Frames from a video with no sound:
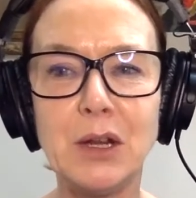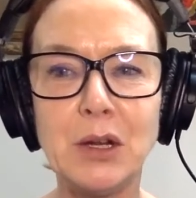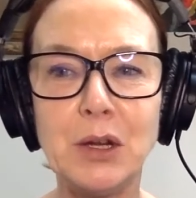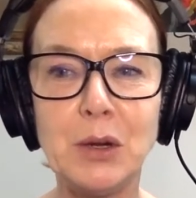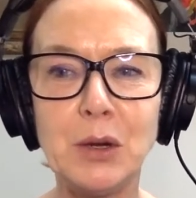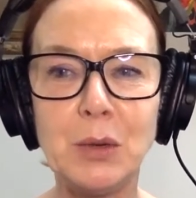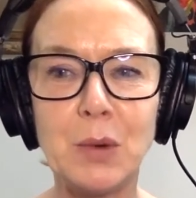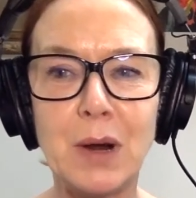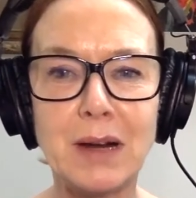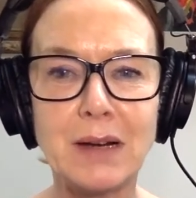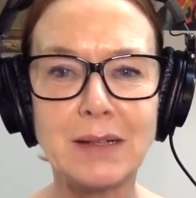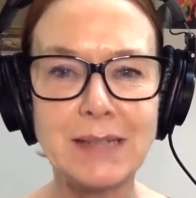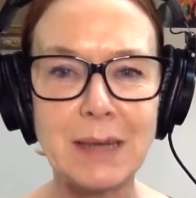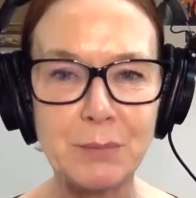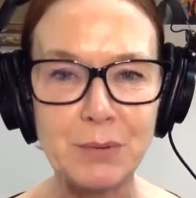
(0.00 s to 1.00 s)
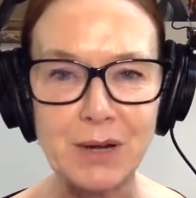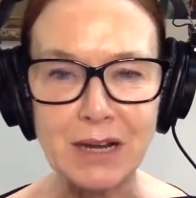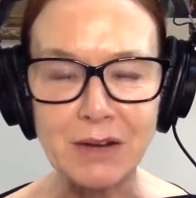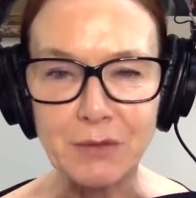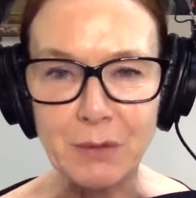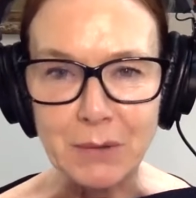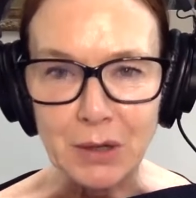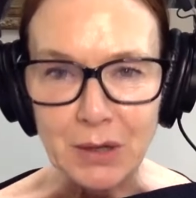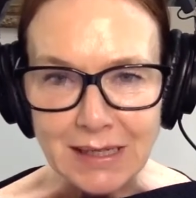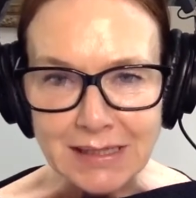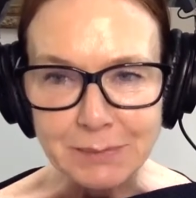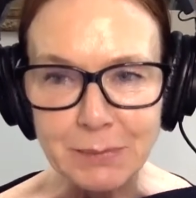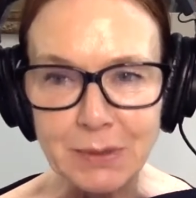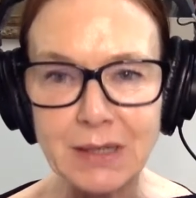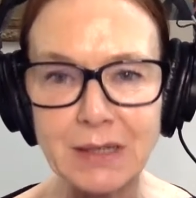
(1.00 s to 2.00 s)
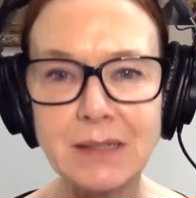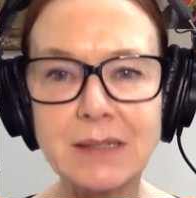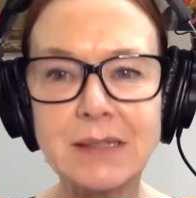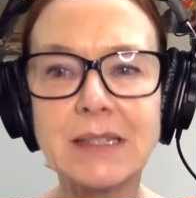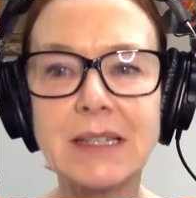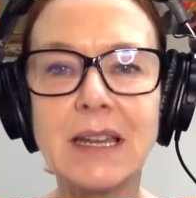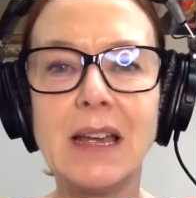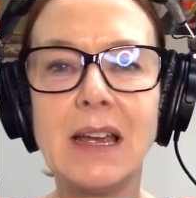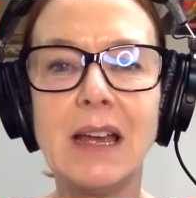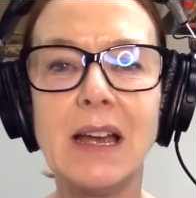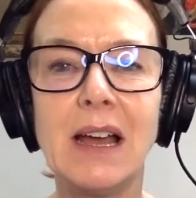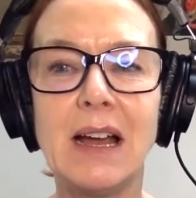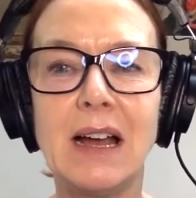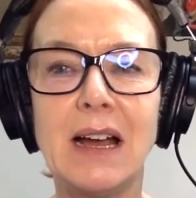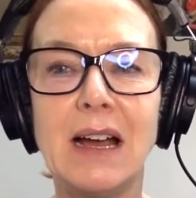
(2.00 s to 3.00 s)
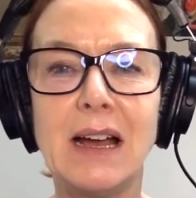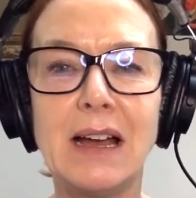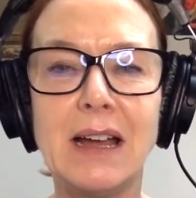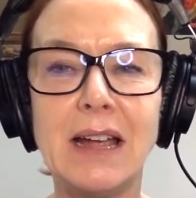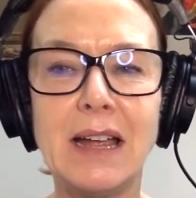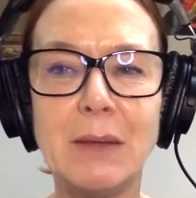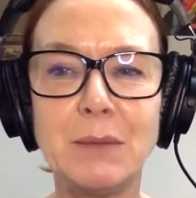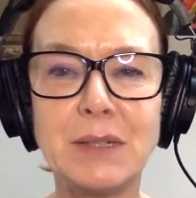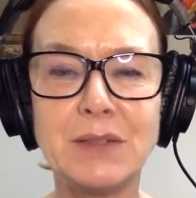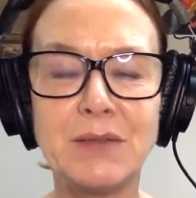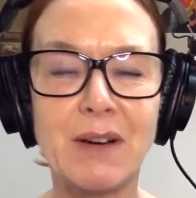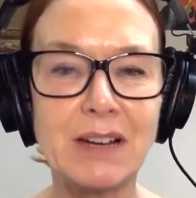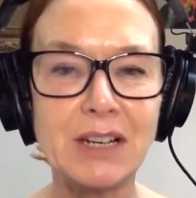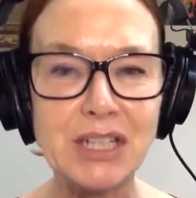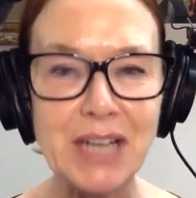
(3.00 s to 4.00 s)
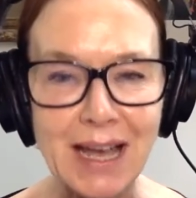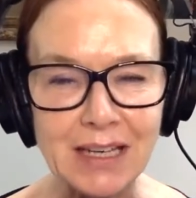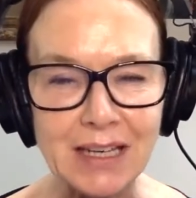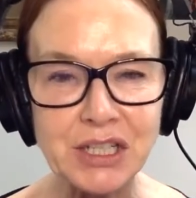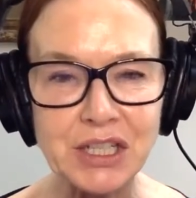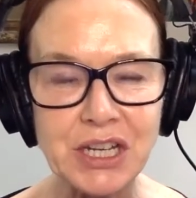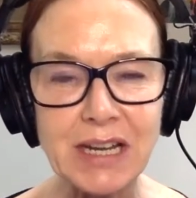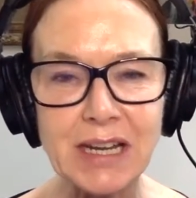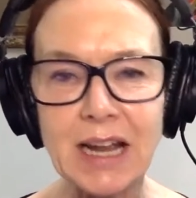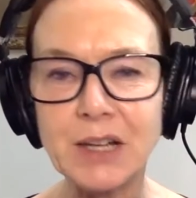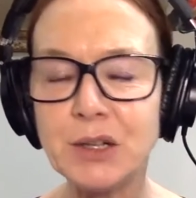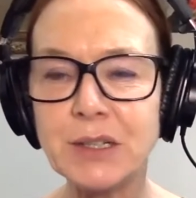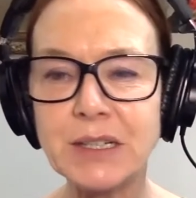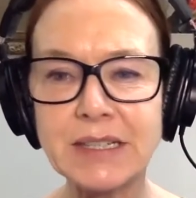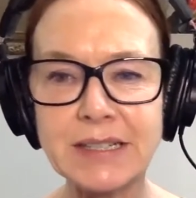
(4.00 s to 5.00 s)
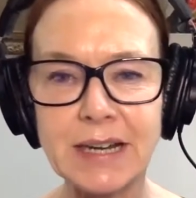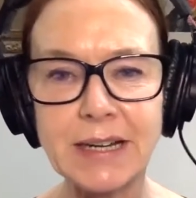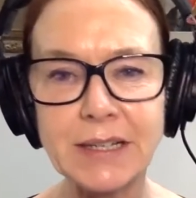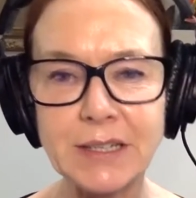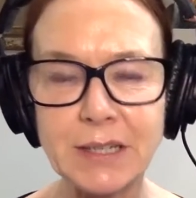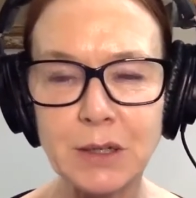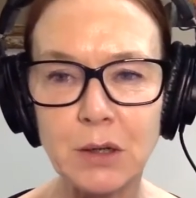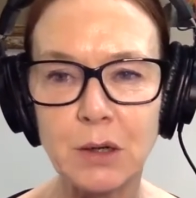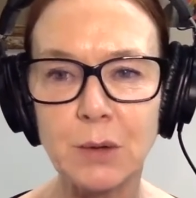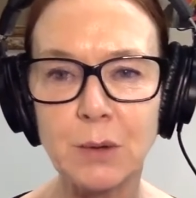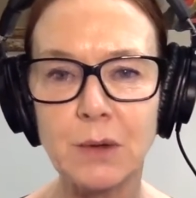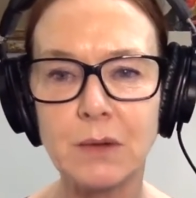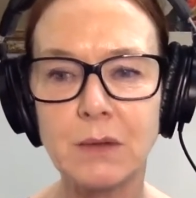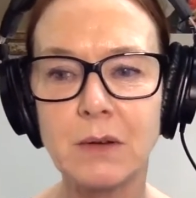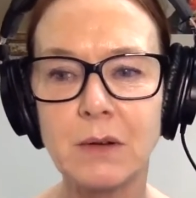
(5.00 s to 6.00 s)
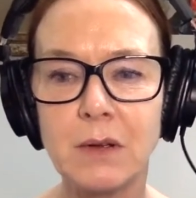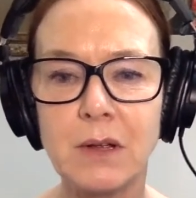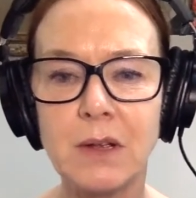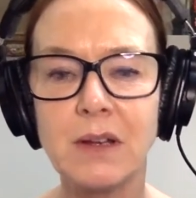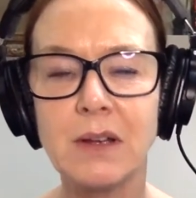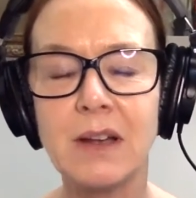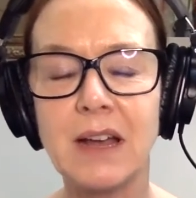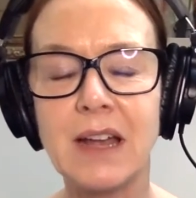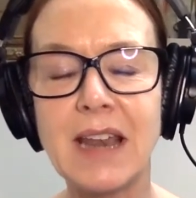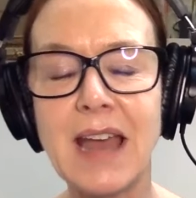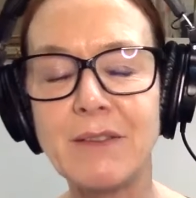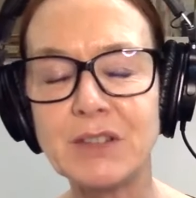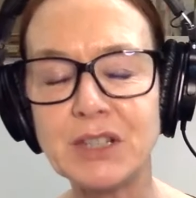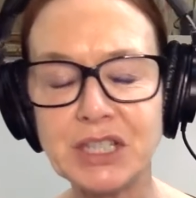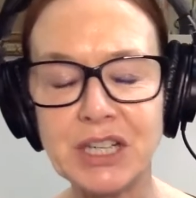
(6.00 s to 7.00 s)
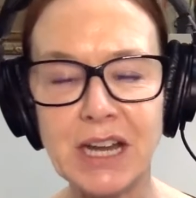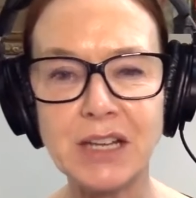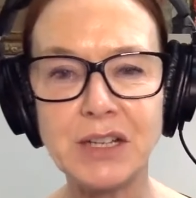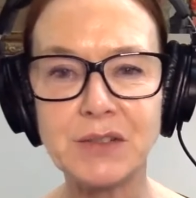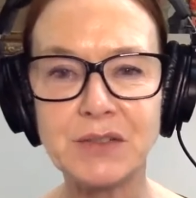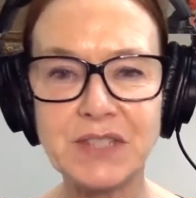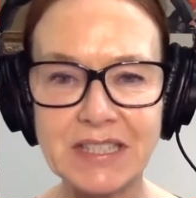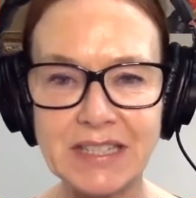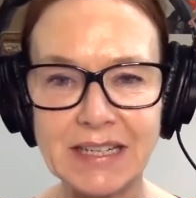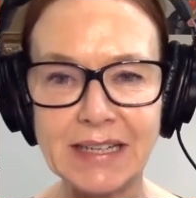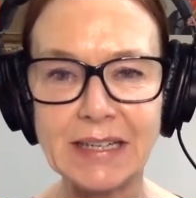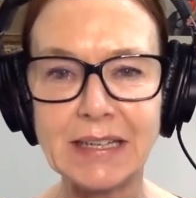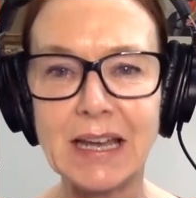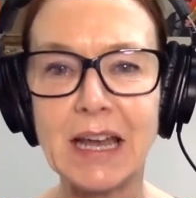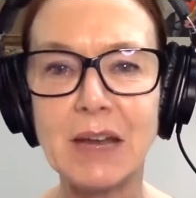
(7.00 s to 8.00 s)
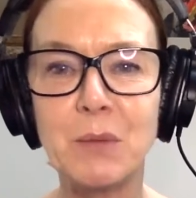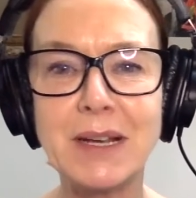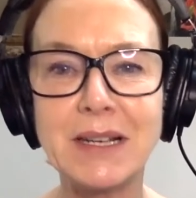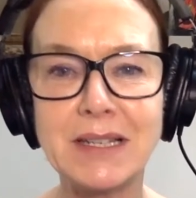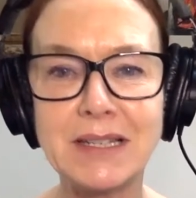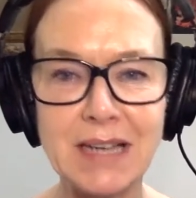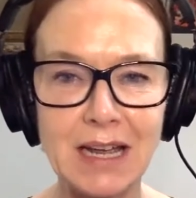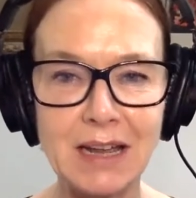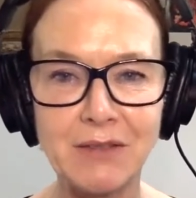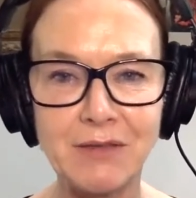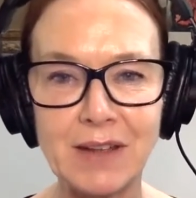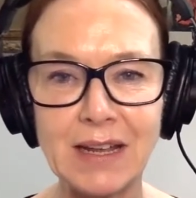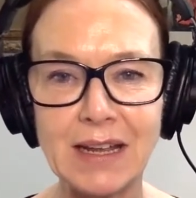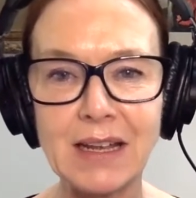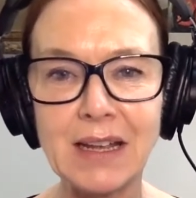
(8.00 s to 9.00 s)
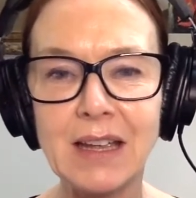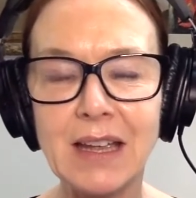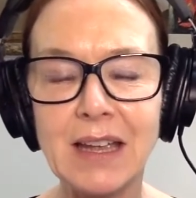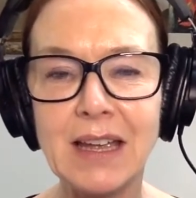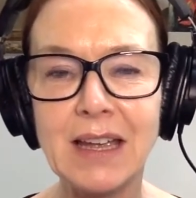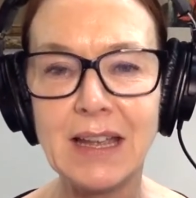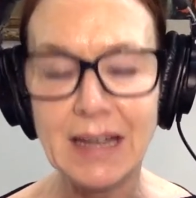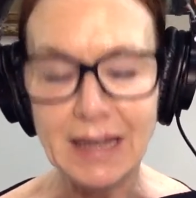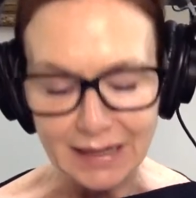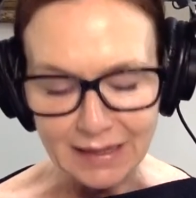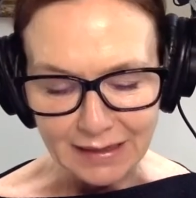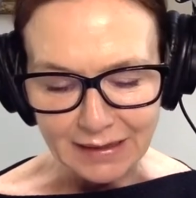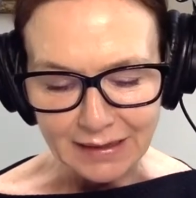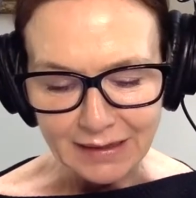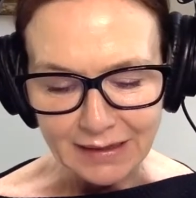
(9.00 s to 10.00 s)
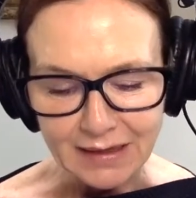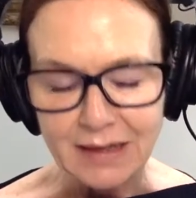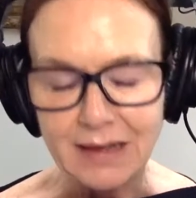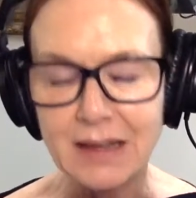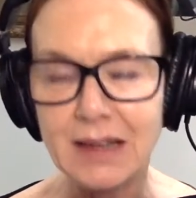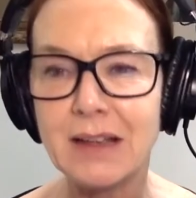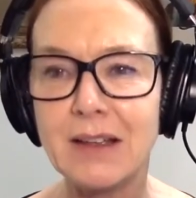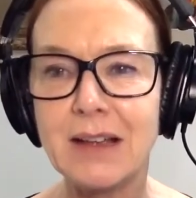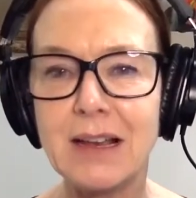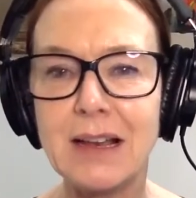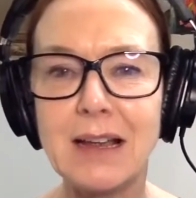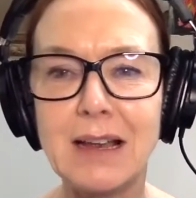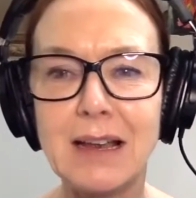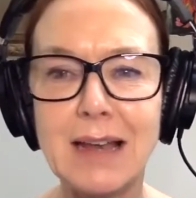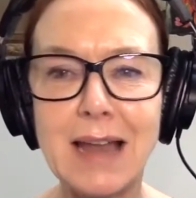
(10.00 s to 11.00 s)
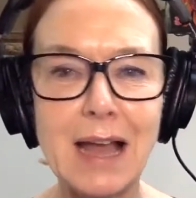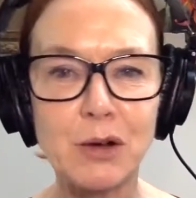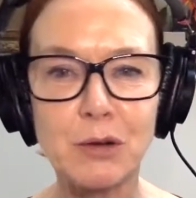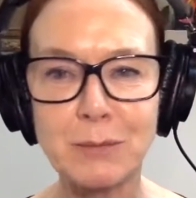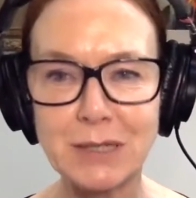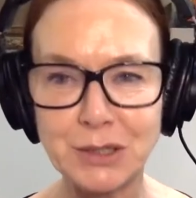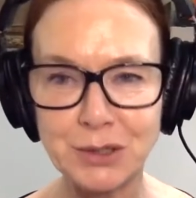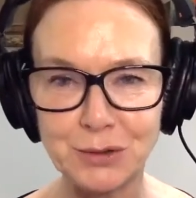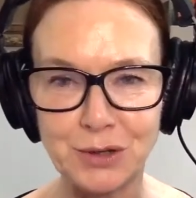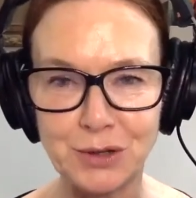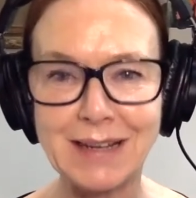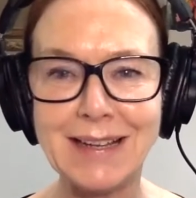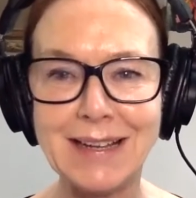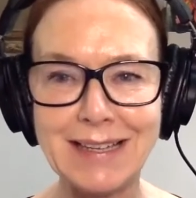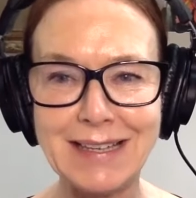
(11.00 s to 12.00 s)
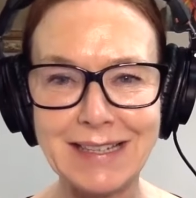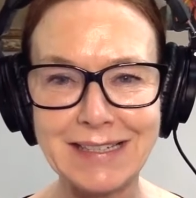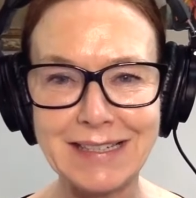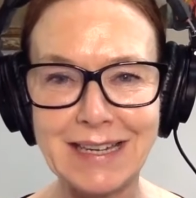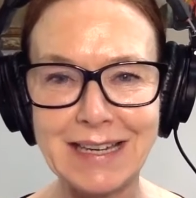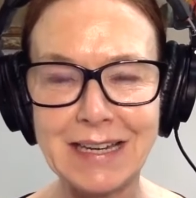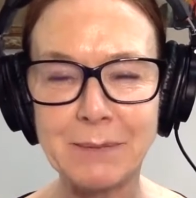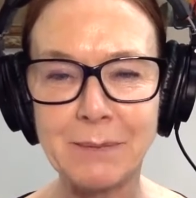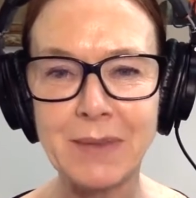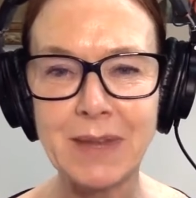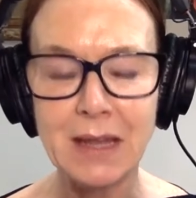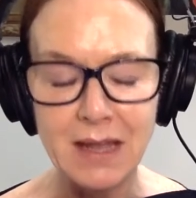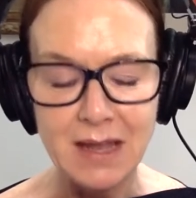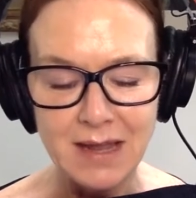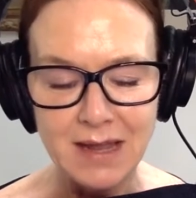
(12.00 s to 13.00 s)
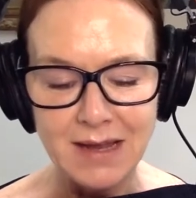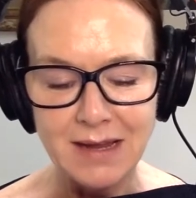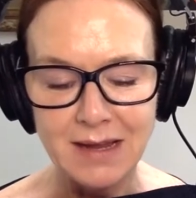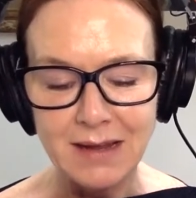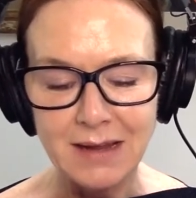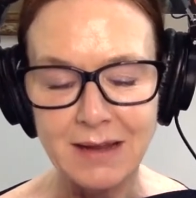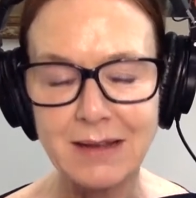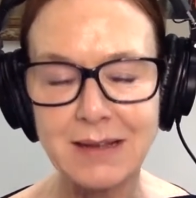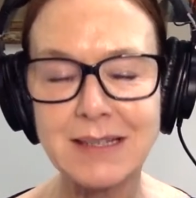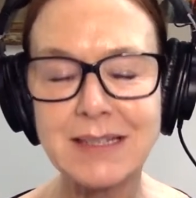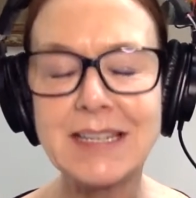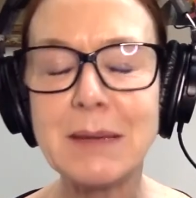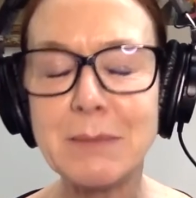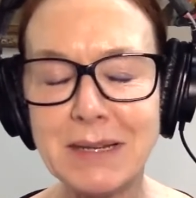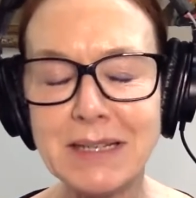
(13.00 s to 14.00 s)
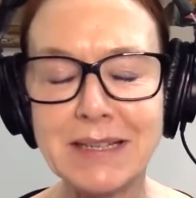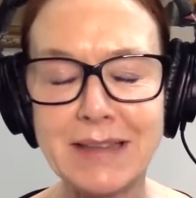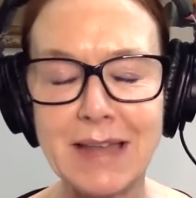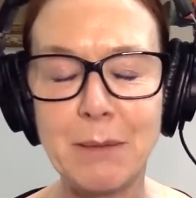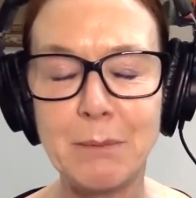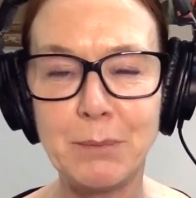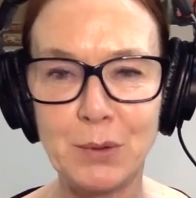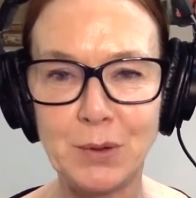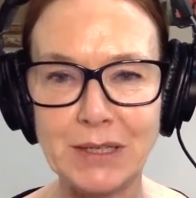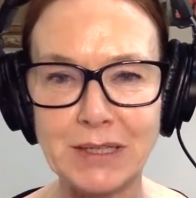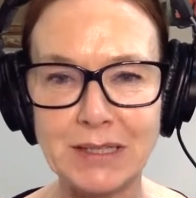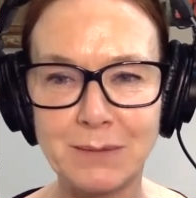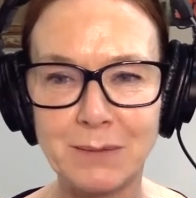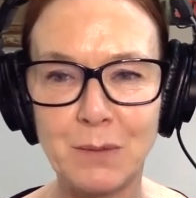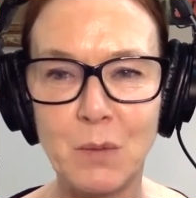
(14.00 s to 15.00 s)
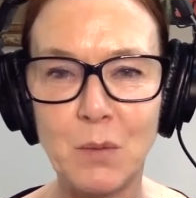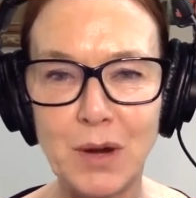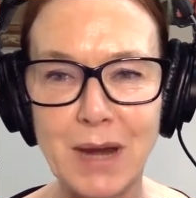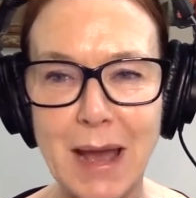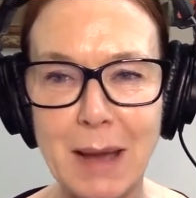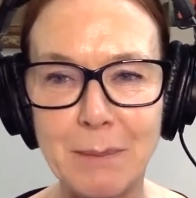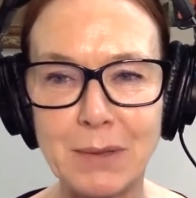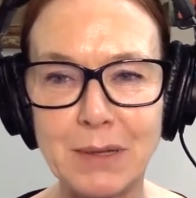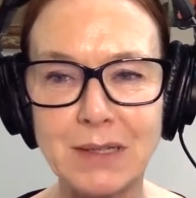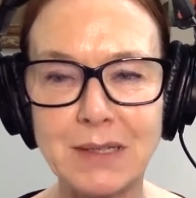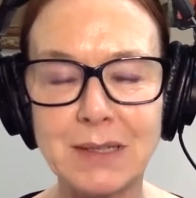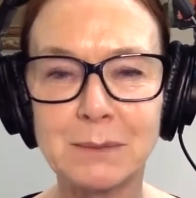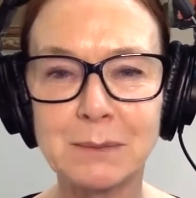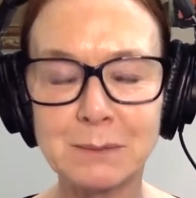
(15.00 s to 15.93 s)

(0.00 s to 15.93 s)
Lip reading: You were separating from your husband. It was very challenging, and you decided to go and have a change of scene and went diving in Lago Maggiore in Italy. Take me to that point. What happened?